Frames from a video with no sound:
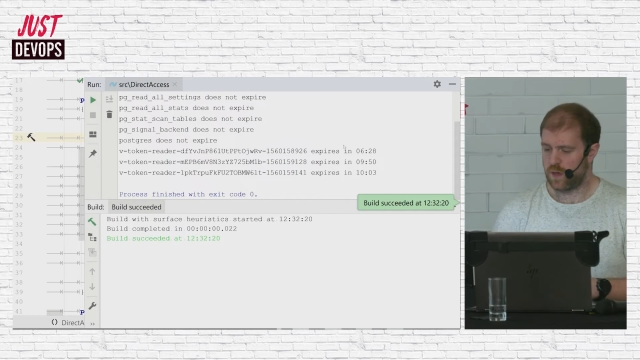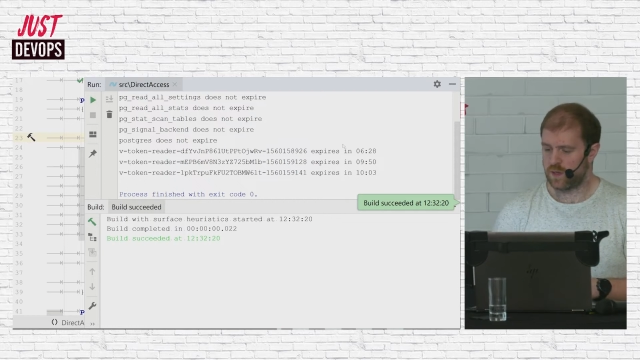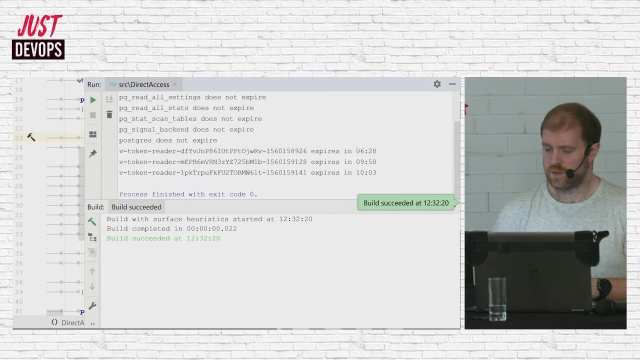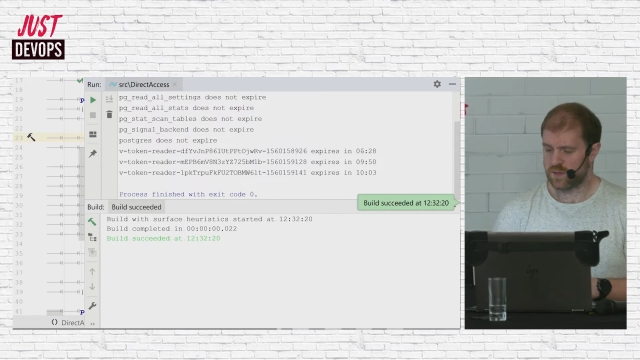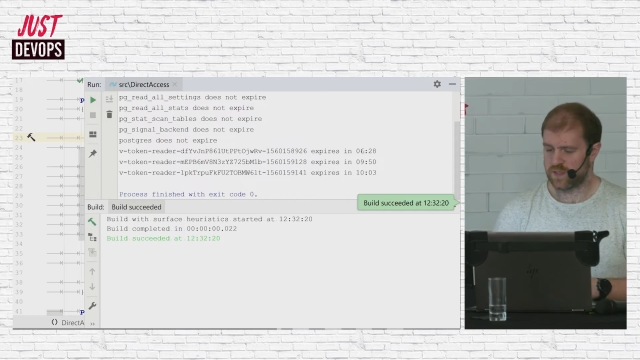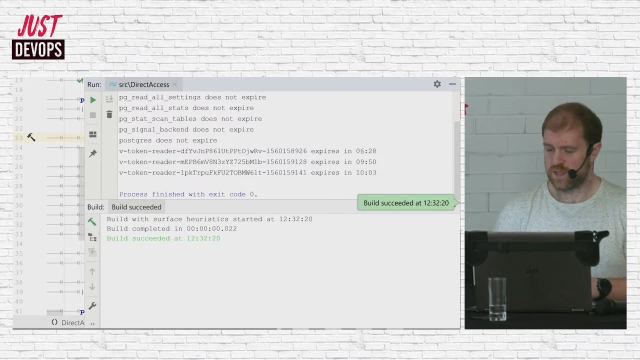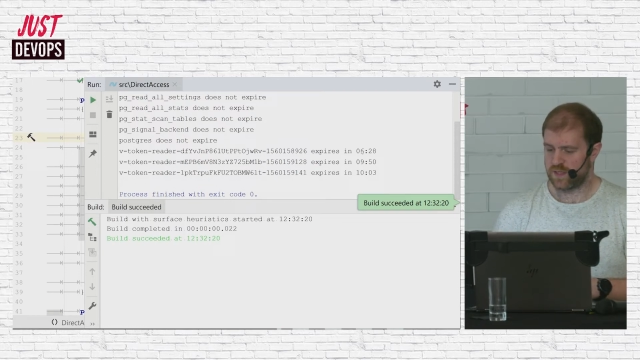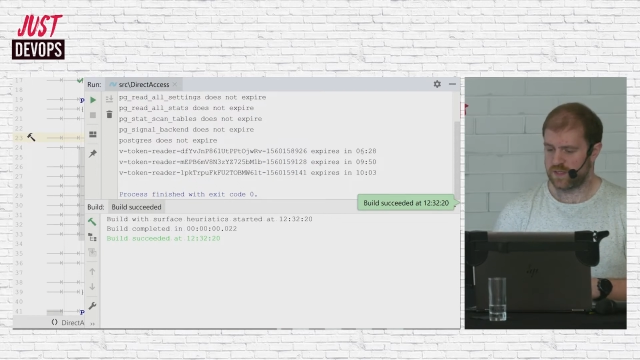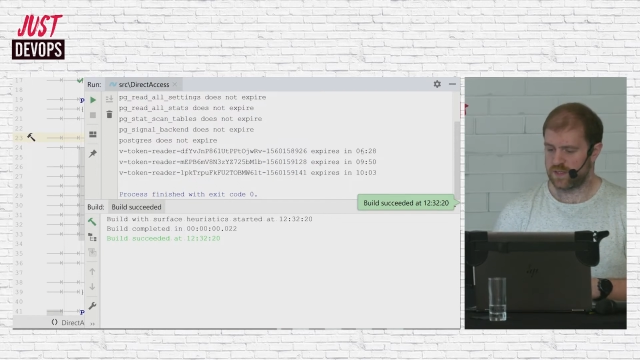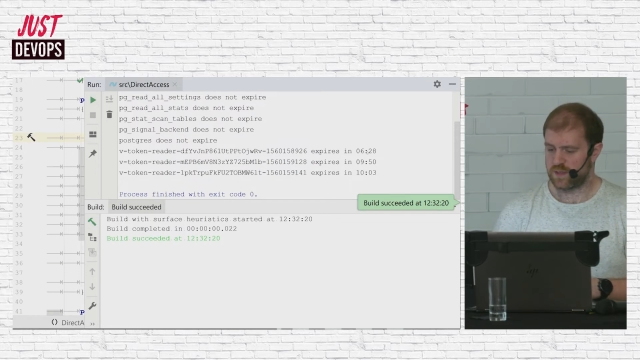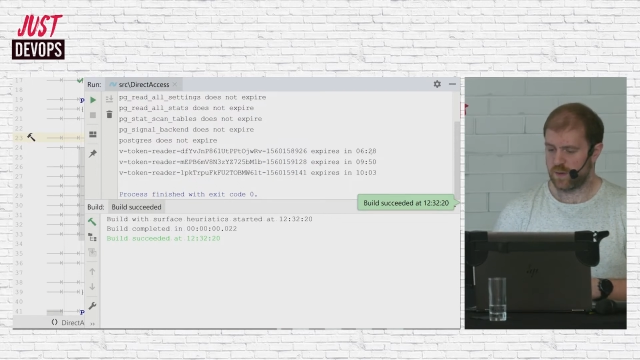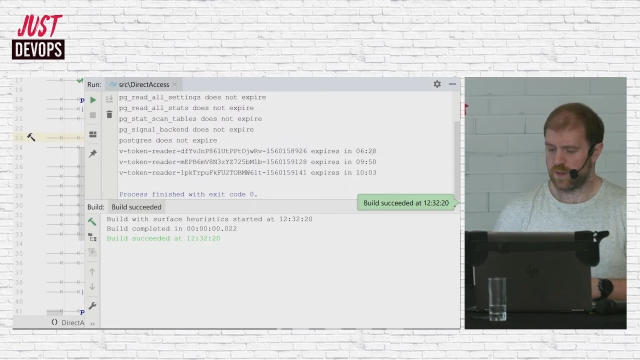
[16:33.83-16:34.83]
So you can see this
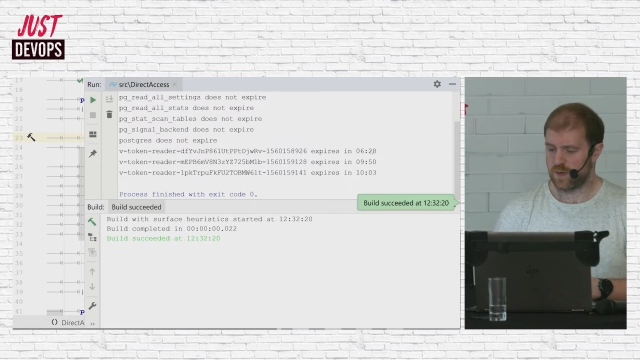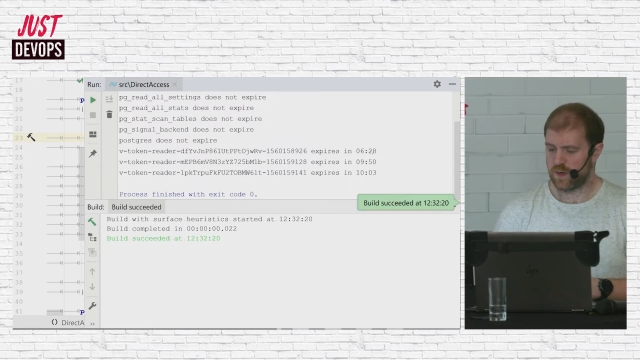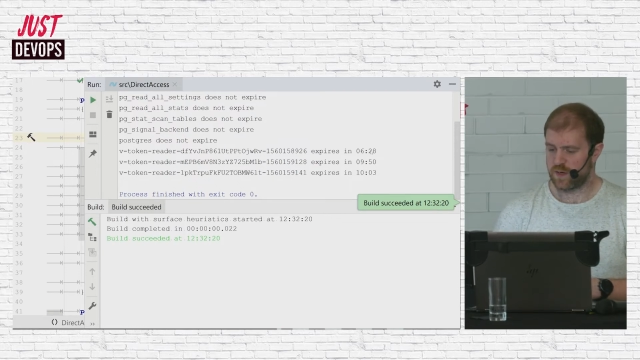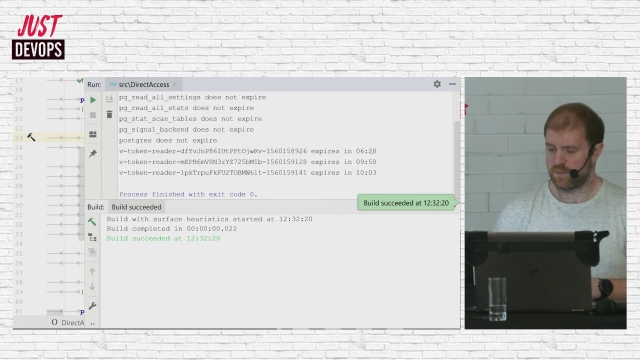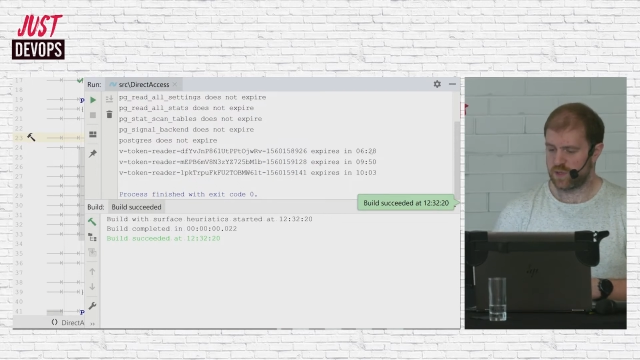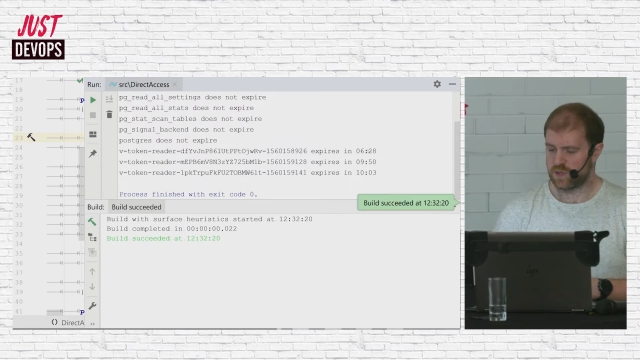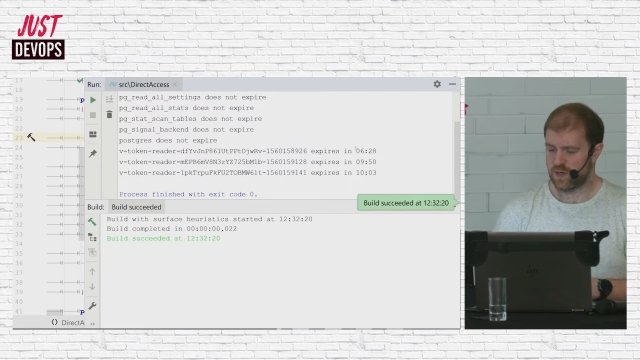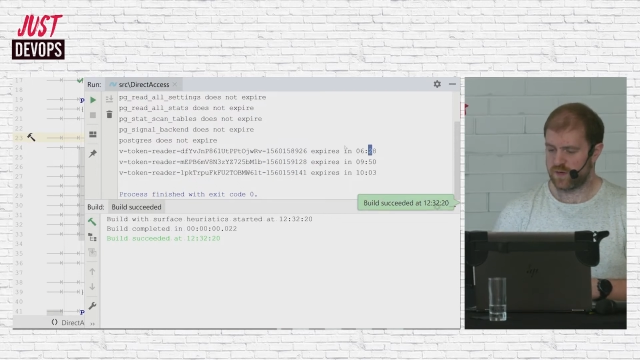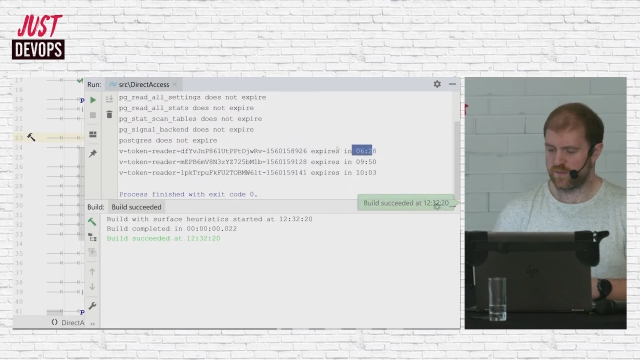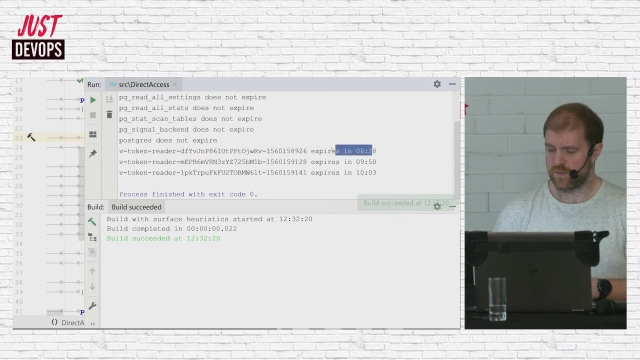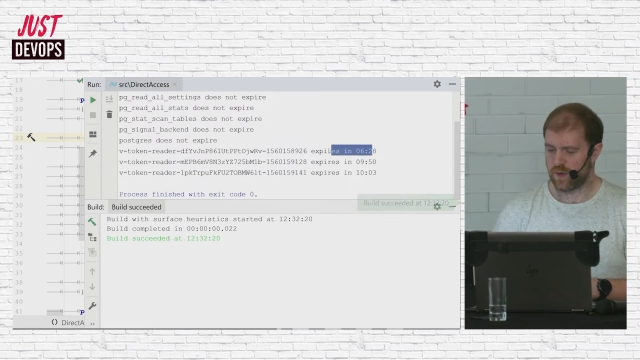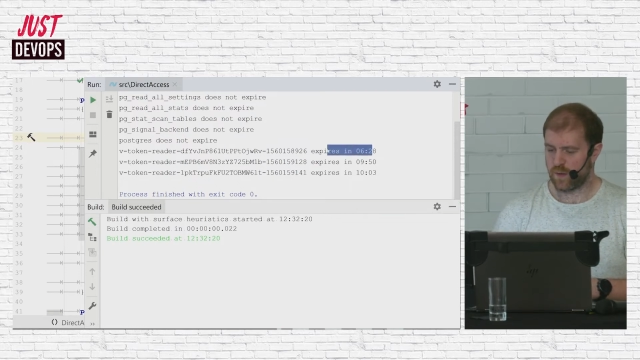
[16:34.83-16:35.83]
is the one that I demonstrated
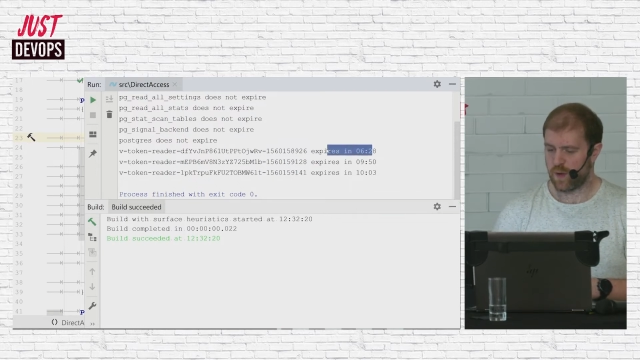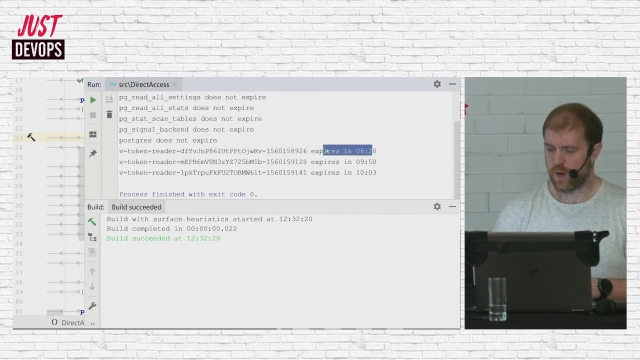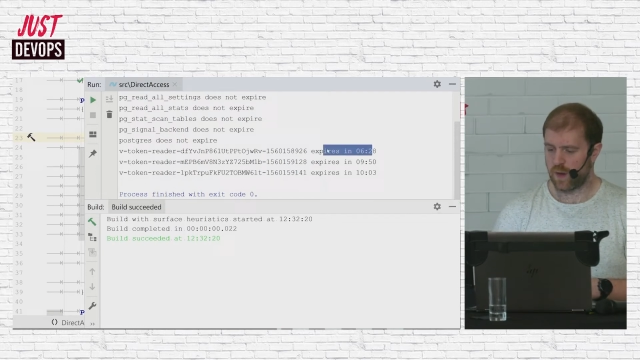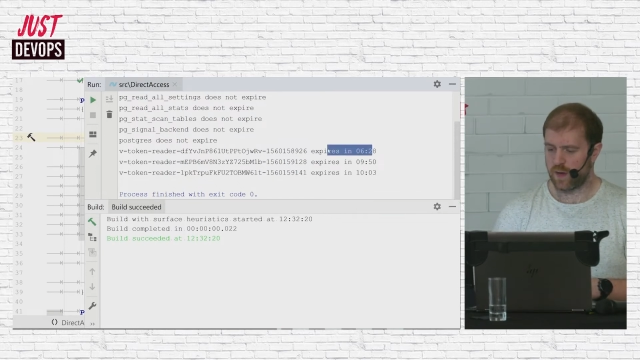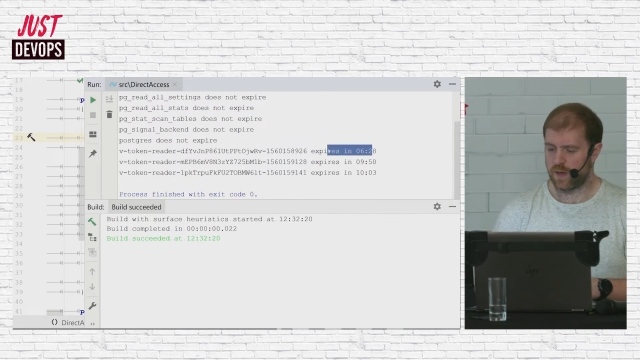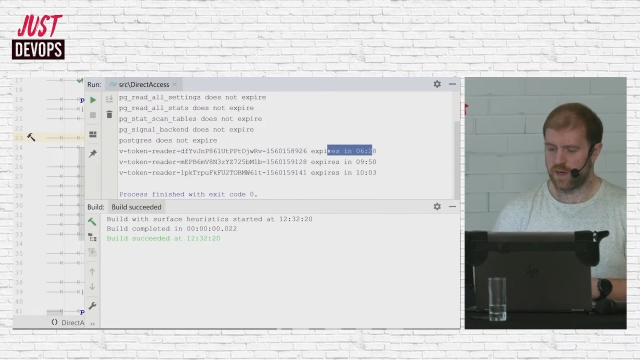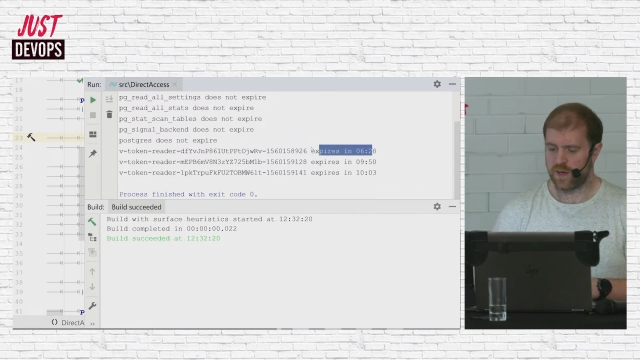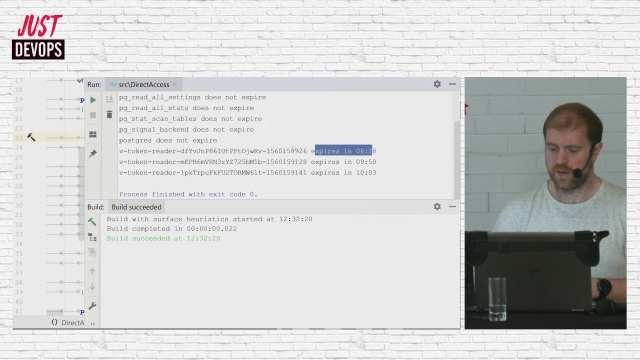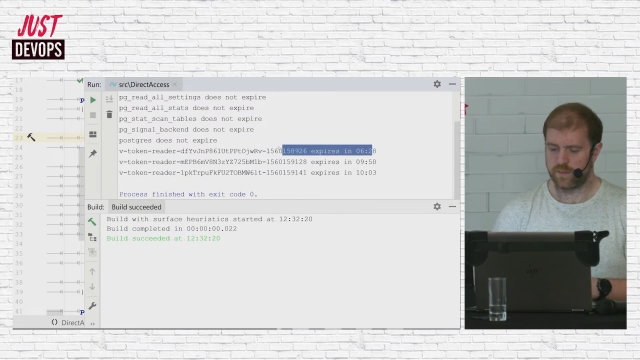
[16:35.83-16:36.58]
from the command line earlier